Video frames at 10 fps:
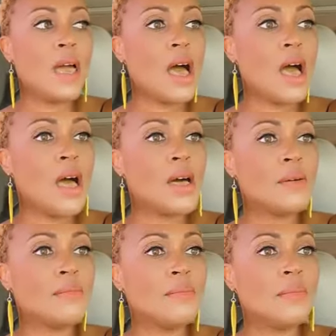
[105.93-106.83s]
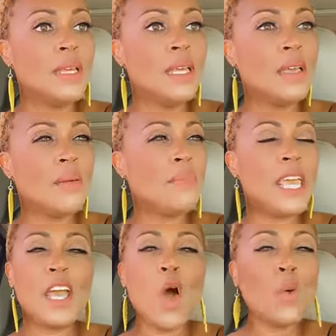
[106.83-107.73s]

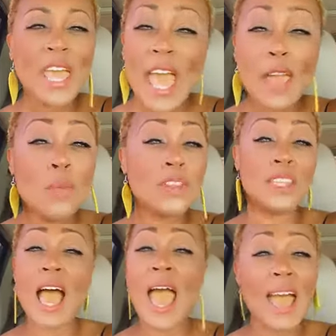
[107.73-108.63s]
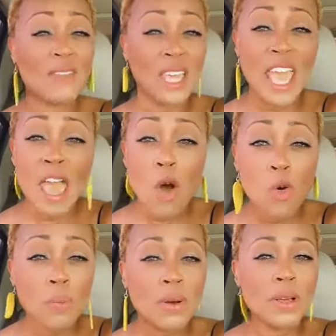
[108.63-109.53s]
being okay with not having
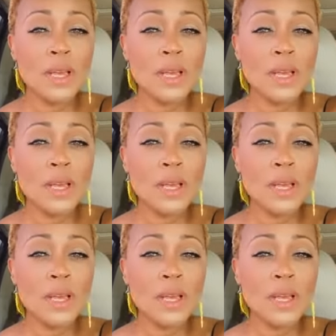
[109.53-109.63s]
help,